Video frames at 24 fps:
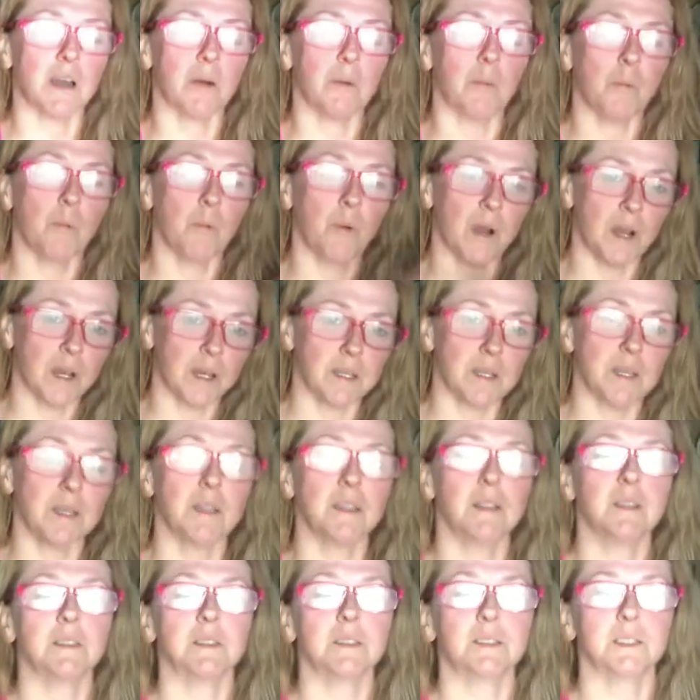
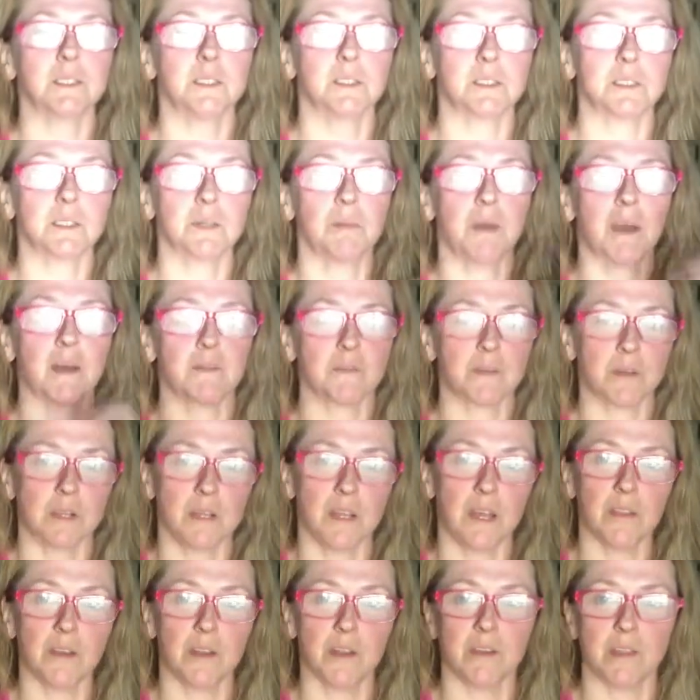one system after
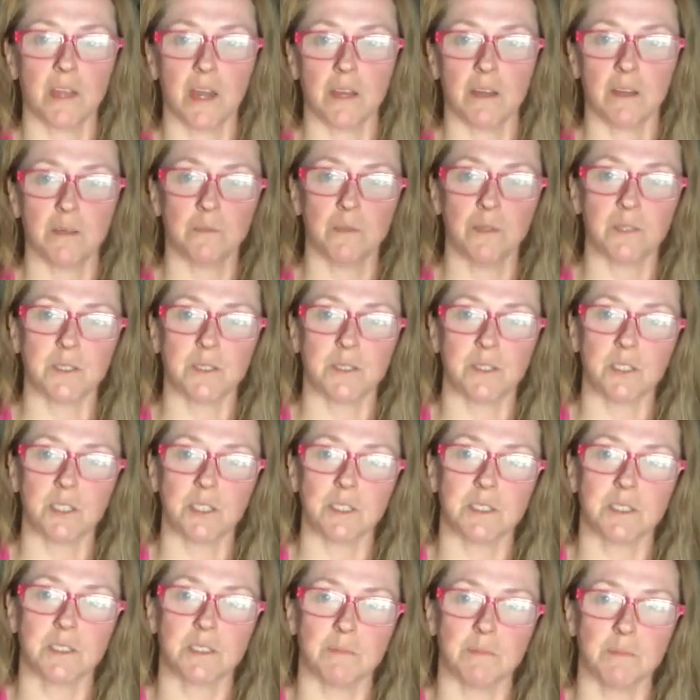another that was just